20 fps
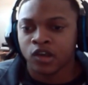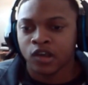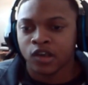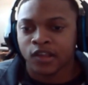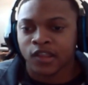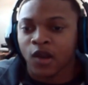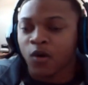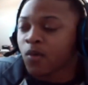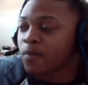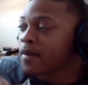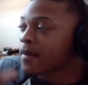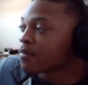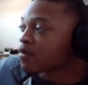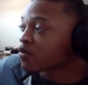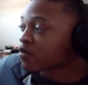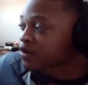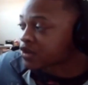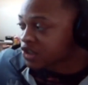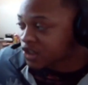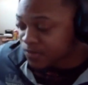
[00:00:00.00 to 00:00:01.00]
Now, when
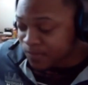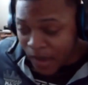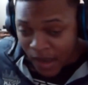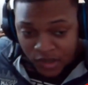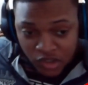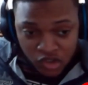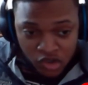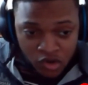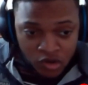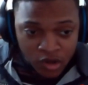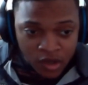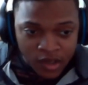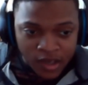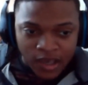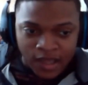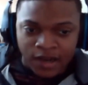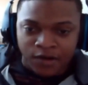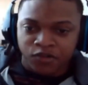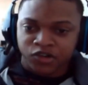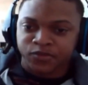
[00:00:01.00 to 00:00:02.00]
people respect you
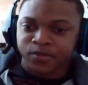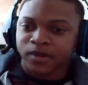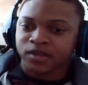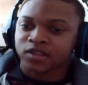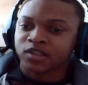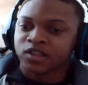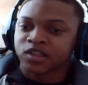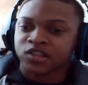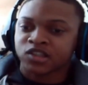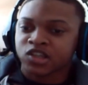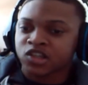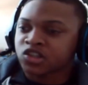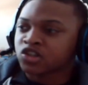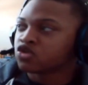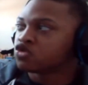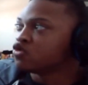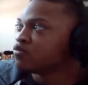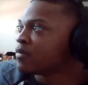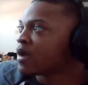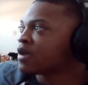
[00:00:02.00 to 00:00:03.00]
and they respect the
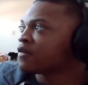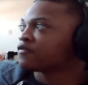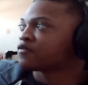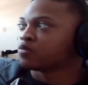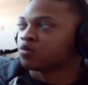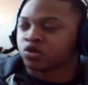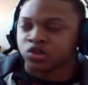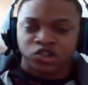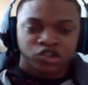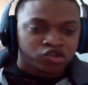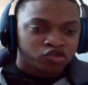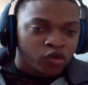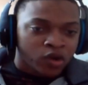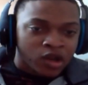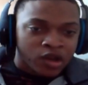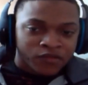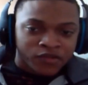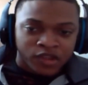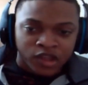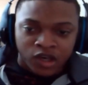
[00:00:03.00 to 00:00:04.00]
decisions you make, whether it's
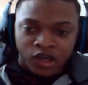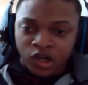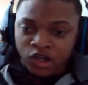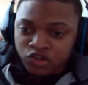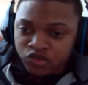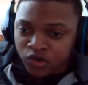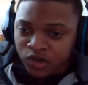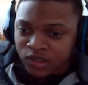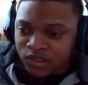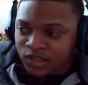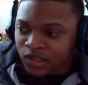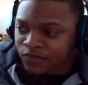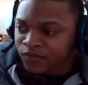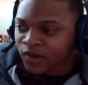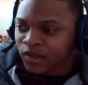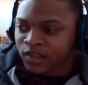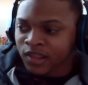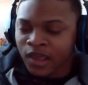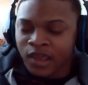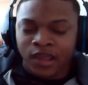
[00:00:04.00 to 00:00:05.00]
greater for the country and stuff
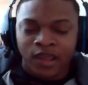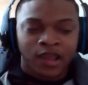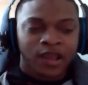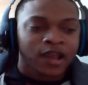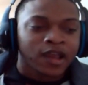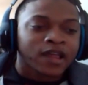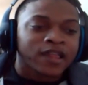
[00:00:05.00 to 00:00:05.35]
like that,